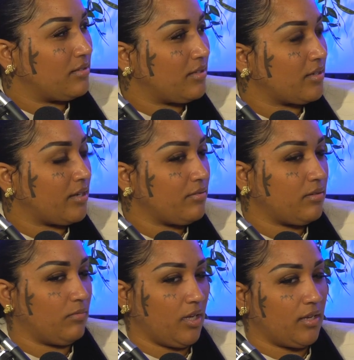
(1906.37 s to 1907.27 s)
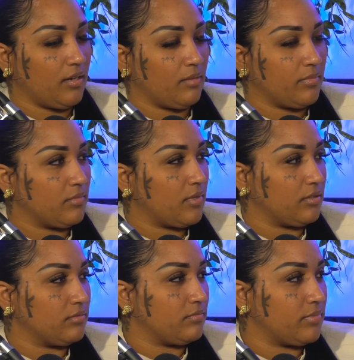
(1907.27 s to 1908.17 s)
Like I don't know what
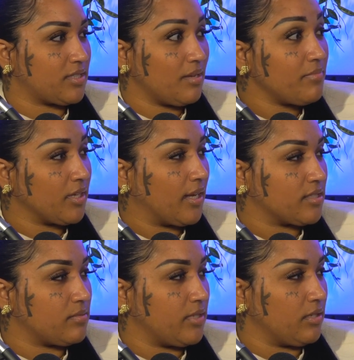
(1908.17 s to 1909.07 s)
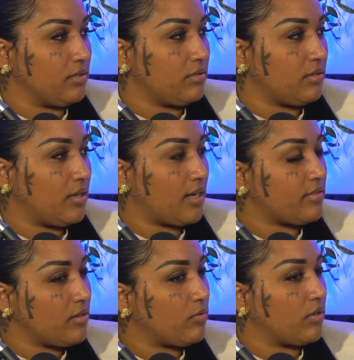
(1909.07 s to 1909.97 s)
but something has to be done, and I
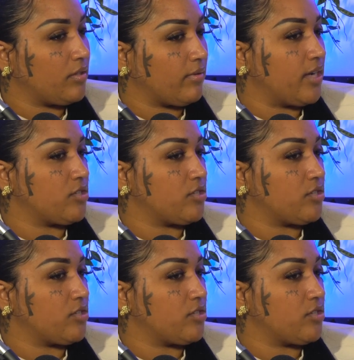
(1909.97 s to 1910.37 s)
think we're on the right